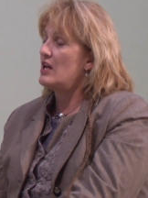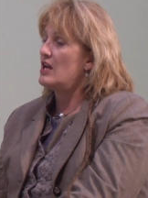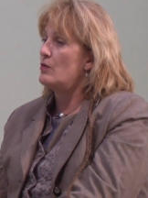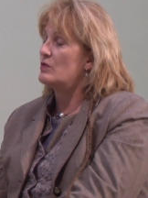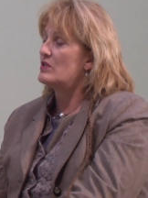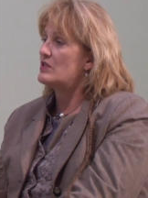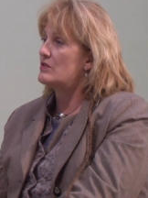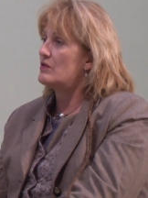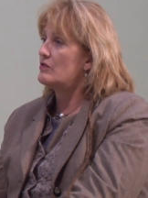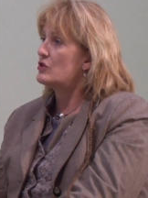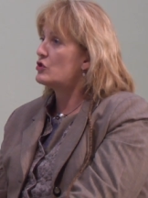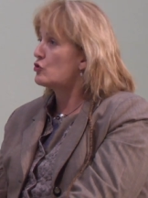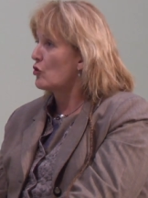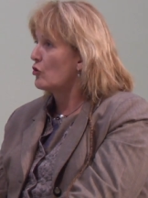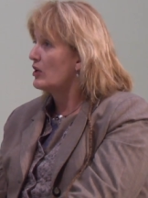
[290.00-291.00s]
He was
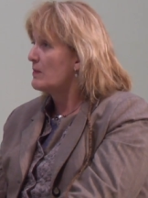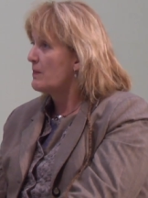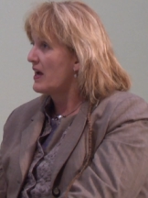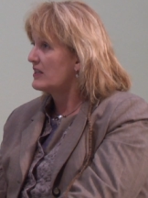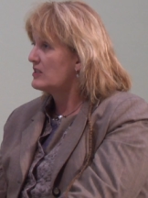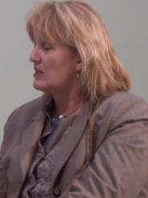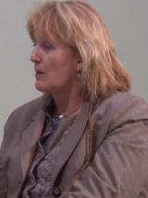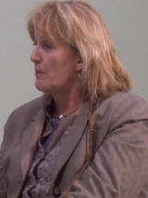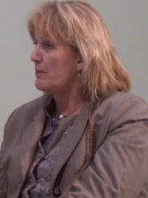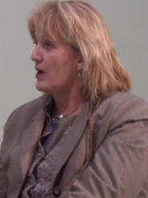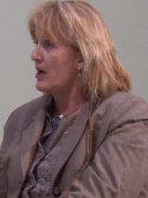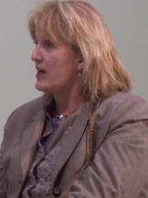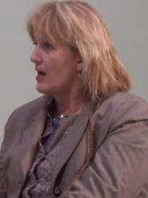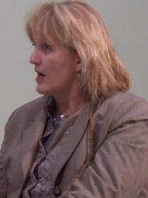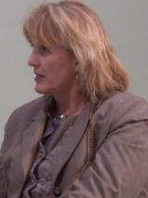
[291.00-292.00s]
strongly backed up
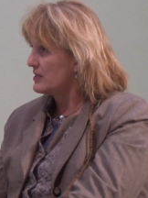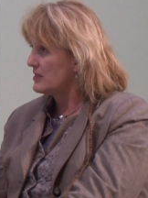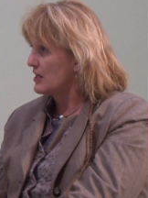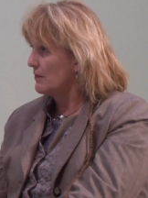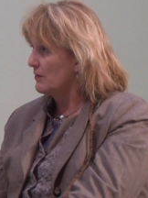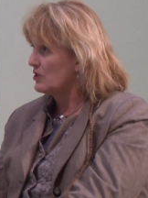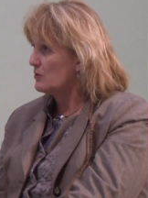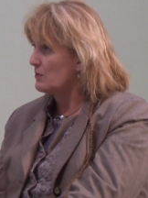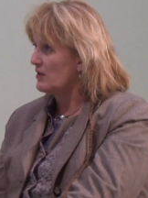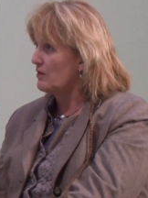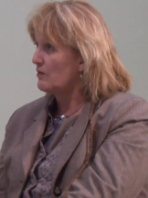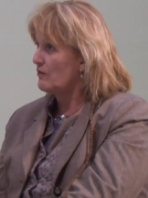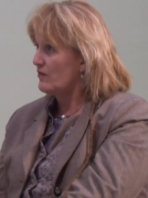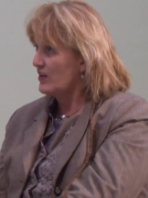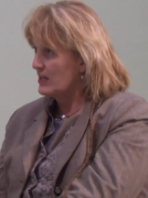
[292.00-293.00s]
by art establishment
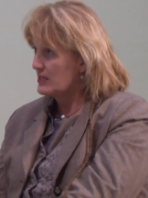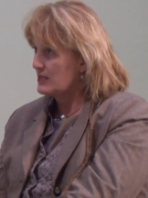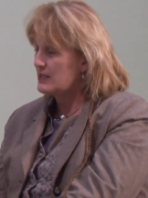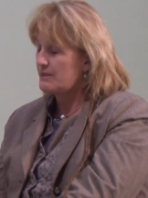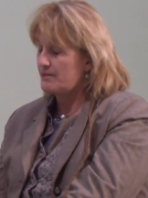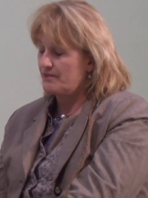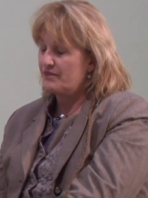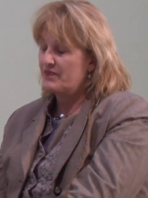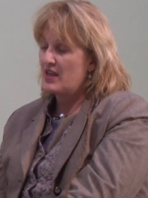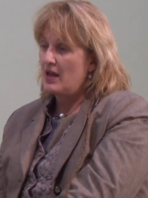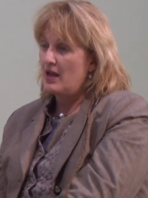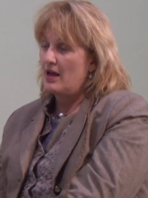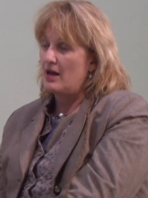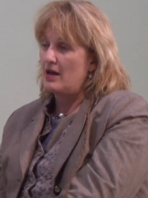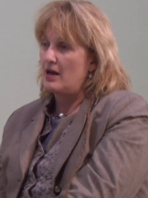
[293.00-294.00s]
figures,
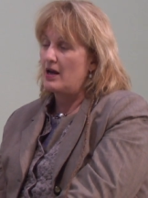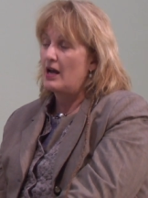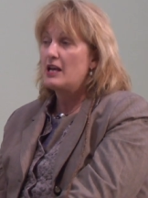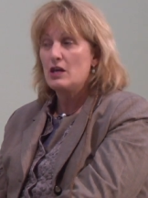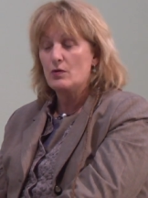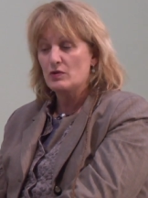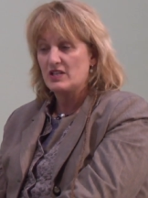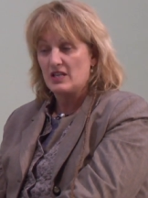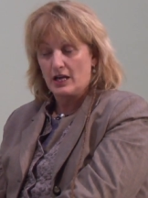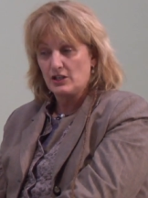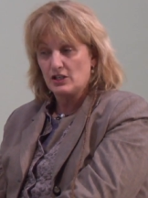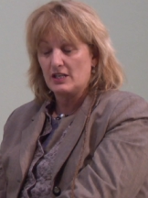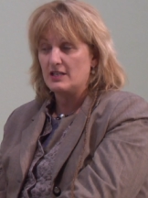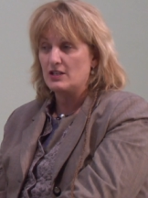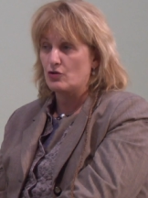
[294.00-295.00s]
and he was
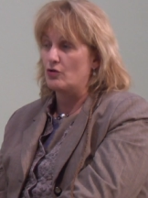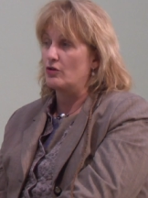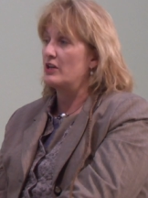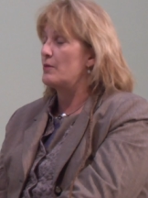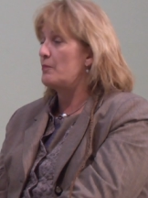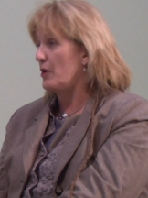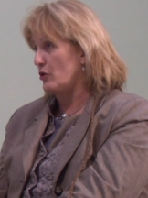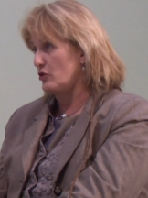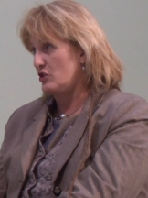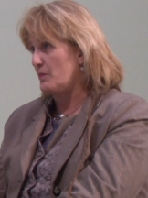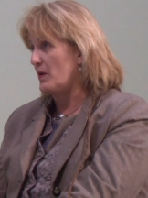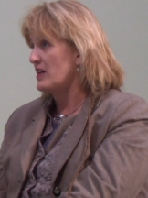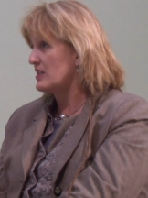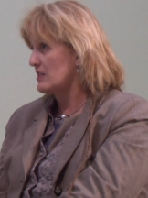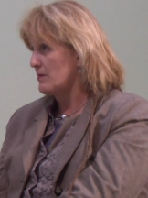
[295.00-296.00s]
actually strongly opposed
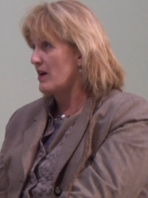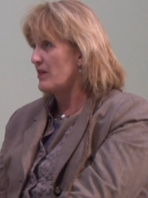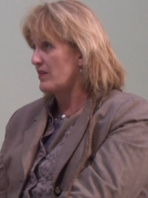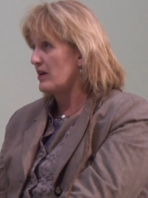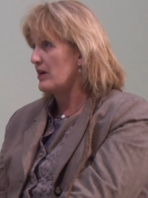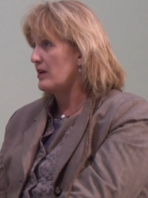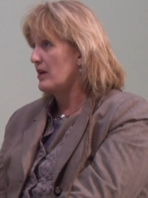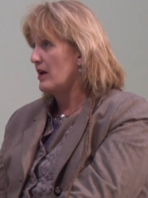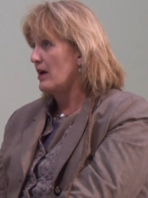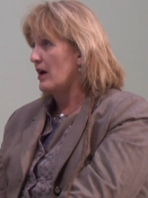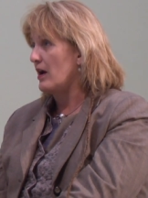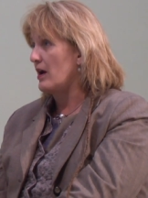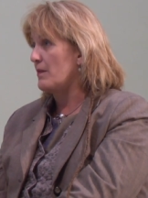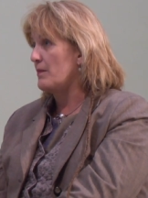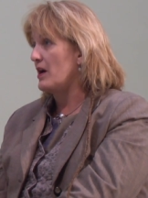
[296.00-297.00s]
by some other
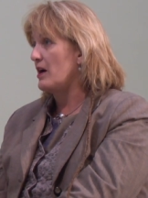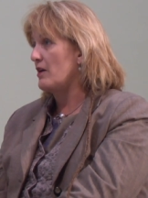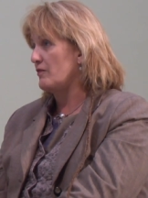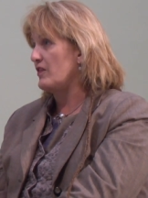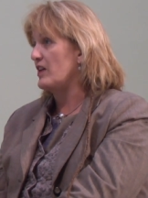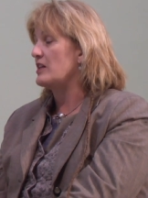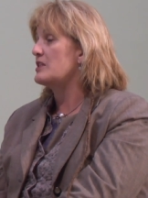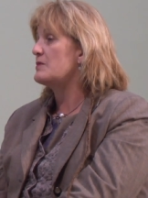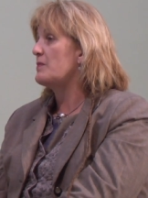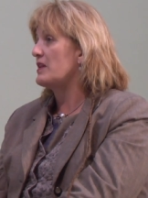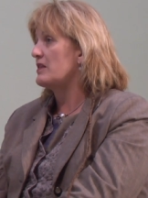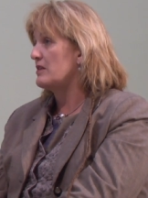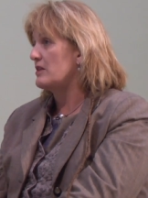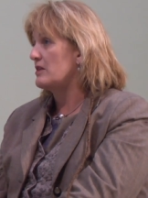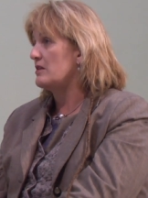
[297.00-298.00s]
art figures, but
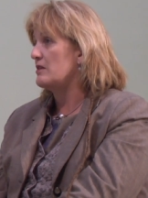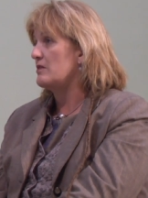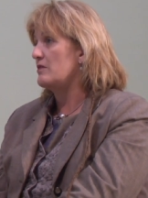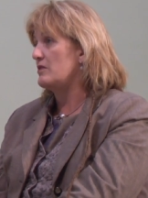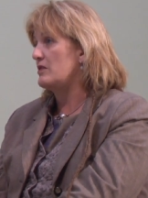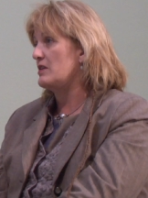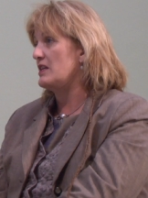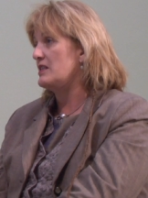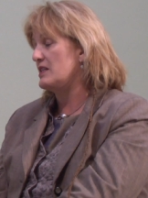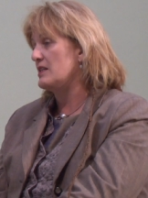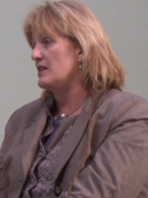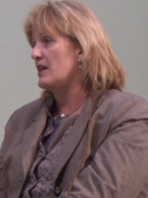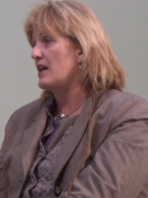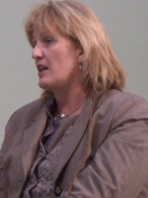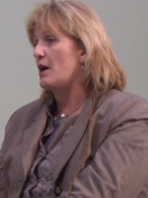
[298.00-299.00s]
it
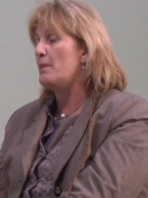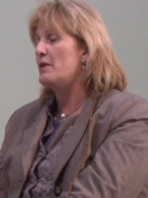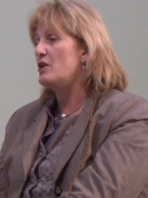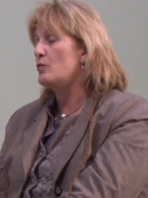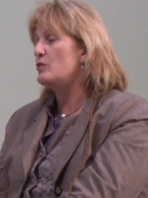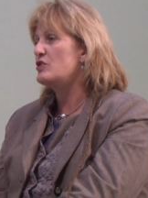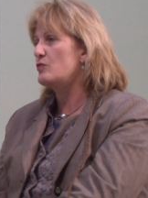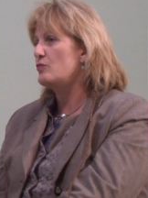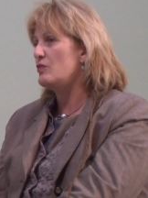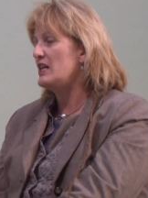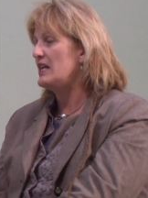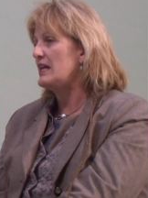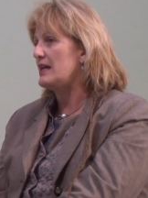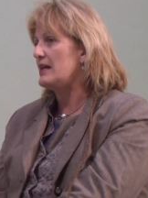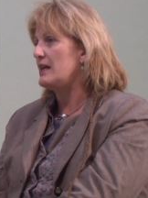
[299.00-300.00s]
didn't get up. And it was a
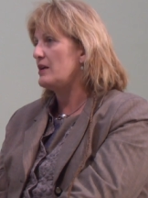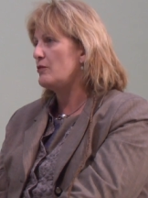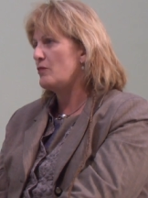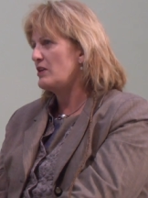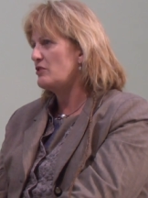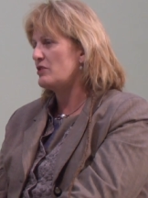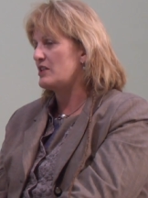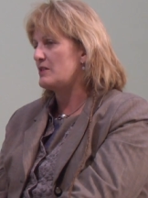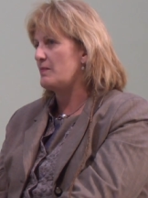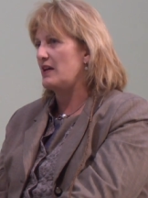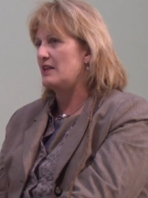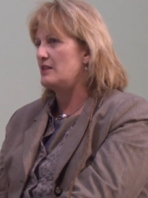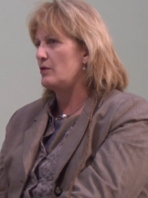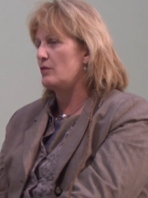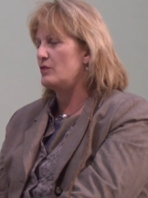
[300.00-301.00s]
really, in
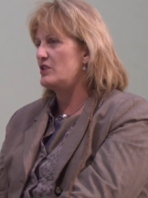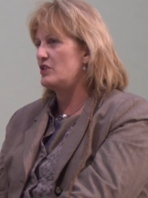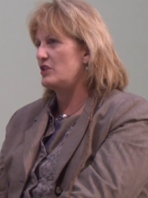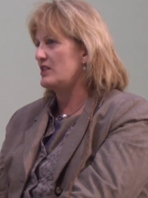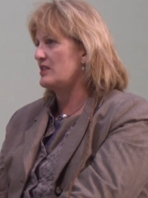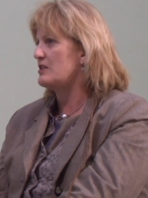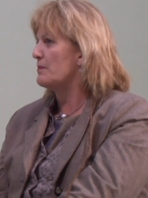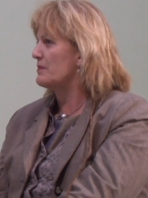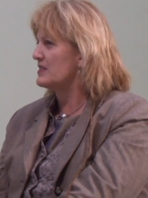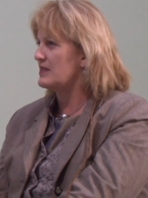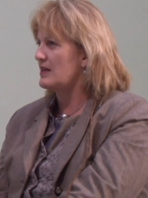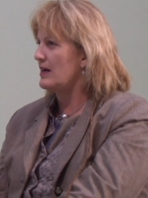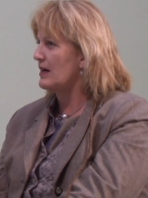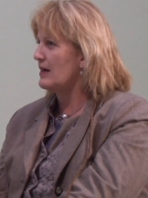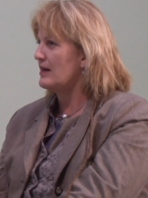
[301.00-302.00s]
retrospect, it was just a
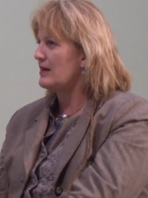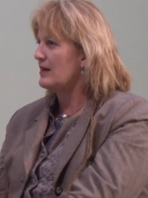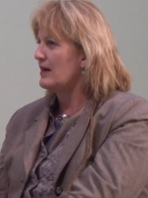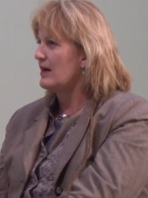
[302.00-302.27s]
bizarre